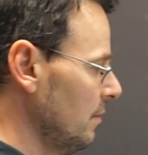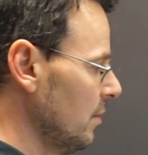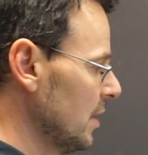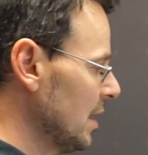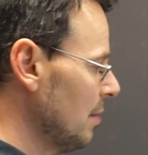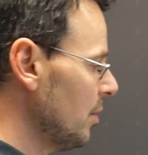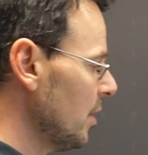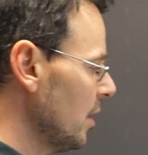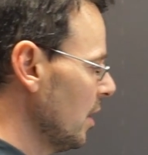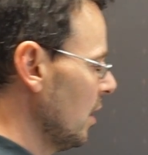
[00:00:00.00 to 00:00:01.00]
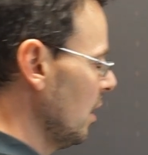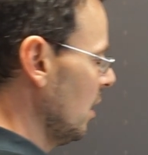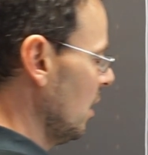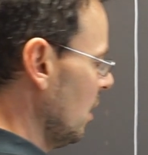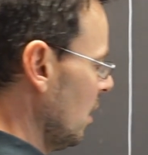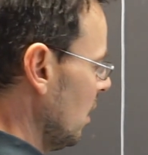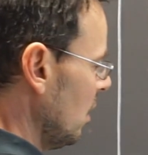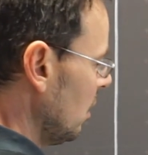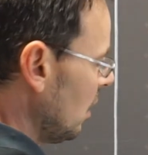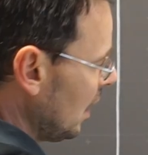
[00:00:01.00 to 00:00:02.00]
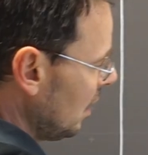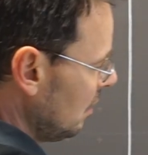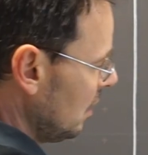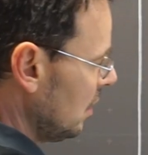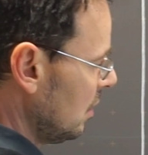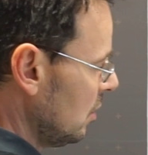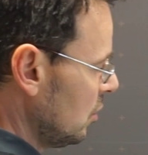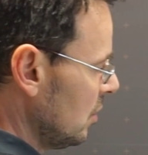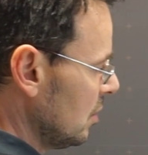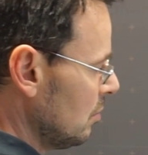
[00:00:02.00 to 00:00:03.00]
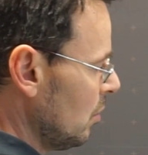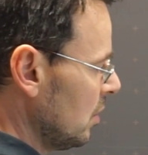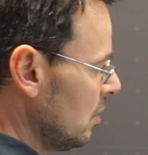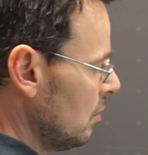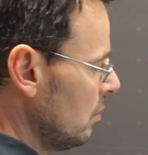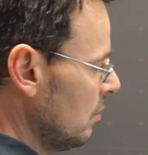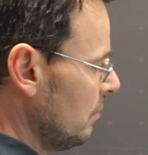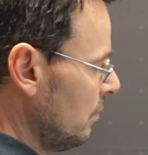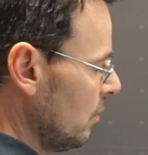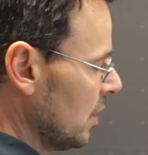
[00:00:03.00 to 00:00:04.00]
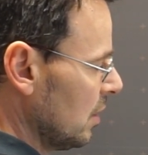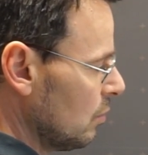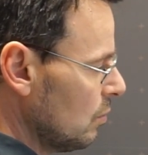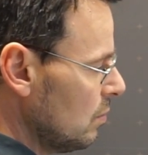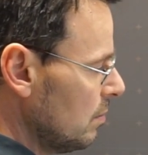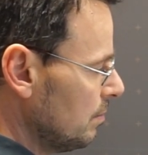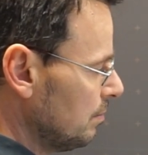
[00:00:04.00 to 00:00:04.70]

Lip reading: For example, take the integers modulo 42.